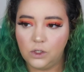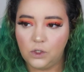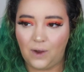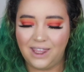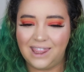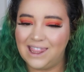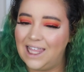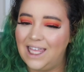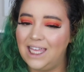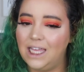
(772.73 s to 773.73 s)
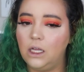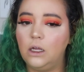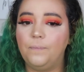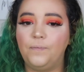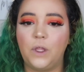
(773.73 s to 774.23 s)
So I think,
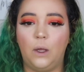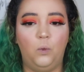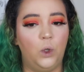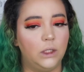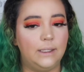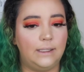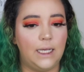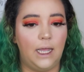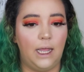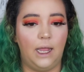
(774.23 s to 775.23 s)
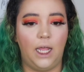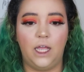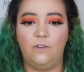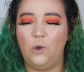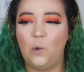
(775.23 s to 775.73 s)
I will say,
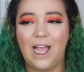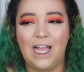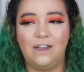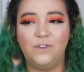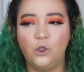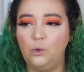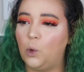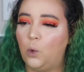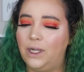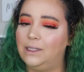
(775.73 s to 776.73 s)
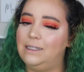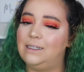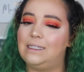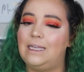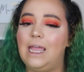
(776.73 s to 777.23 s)
if you have super oily
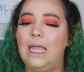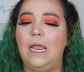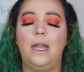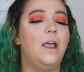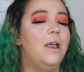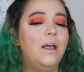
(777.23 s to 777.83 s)
skin,